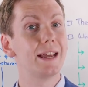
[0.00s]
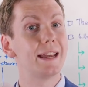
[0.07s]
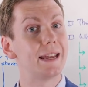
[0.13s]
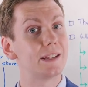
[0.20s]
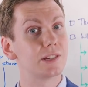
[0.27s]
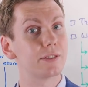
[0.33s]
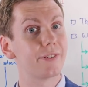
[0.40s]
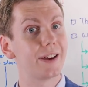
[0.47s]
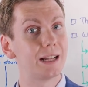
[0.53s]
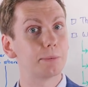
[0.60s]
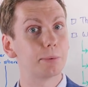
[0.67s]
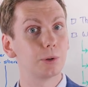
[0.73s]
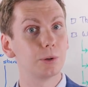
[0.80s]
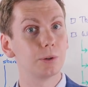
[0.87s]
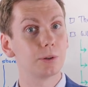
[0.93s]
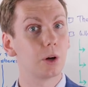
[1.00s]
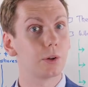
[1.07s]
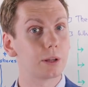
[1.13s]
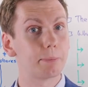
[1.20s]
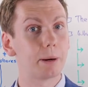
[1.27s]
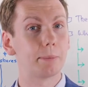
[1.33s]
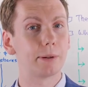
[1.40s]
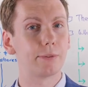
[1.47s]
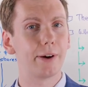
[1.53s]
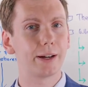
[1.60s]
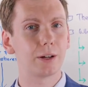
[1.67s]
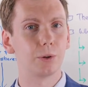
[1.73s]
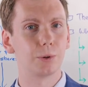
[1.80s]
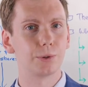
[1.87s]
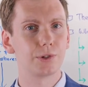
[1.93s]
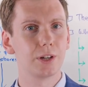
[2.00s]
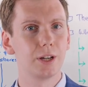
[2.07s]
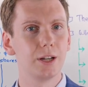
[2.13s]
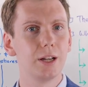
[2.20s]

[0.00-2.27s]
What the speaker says: is available on the public record.